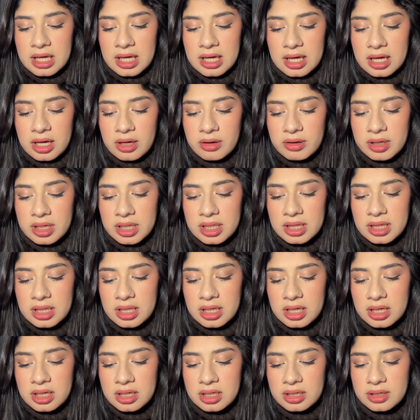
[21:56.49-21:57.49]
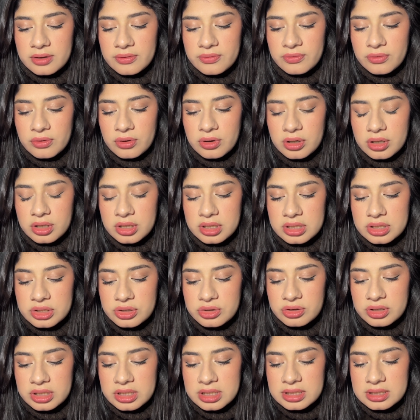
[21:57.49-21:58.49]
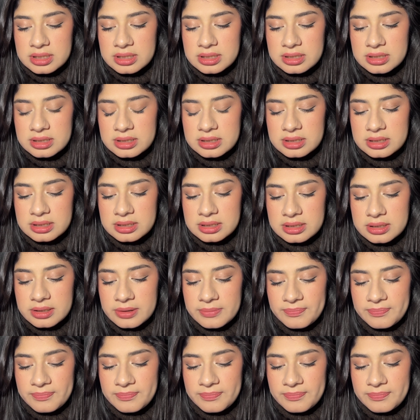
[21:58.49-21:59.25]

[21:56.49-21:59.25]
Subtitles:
How I long for trysts